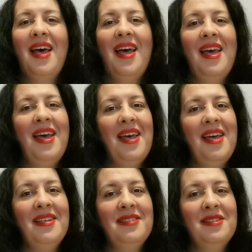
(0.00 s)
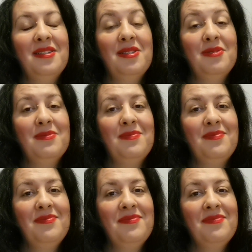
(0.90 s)

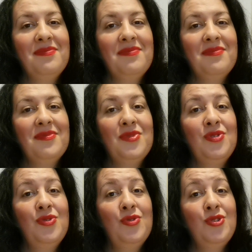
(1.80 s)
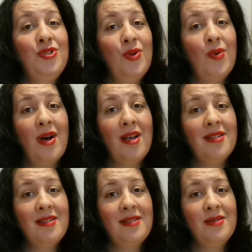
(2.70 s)
And to show
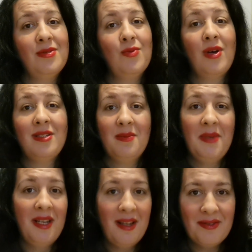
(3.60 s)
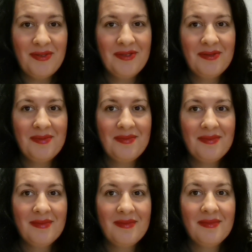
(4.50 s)
us what's mean love.
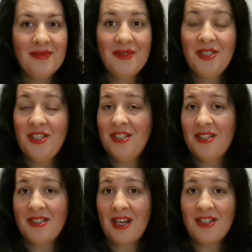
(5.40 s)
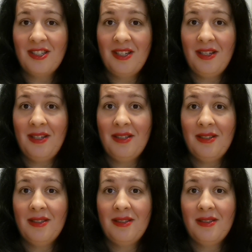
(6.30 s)
Jesus actually
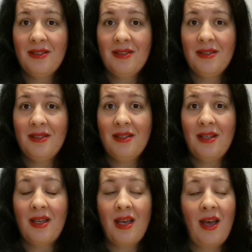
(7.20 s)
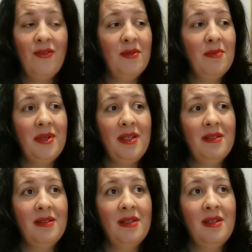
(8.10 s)
haven't been